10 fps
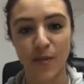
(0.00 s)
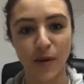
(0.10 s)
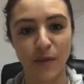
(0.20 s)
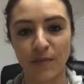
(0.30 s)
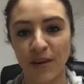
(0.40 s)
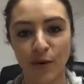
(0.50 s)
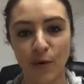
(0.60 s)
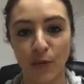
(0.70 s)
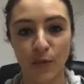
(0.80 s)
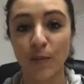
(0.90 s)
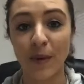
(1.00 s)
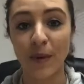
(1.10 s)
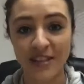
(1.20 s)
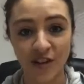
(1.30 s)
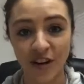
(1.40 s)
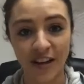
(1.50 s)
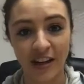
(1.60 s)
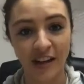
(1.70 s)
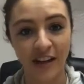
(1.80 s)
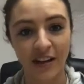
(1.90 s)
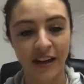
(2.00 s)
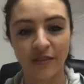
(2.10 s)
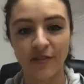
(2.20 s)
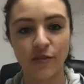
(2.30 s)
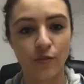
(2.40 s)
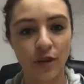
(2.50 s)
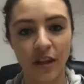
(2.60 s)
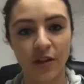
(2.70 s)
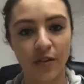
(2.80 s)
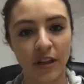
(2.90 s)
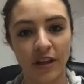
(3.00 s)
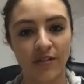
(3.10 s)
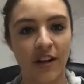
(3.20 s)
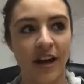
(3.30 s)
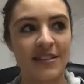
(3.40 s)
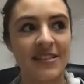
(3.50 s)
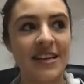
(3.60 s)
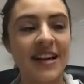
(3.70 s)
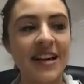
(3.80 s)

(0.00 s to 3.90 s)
We even were roommates for a year, like really, really good friends.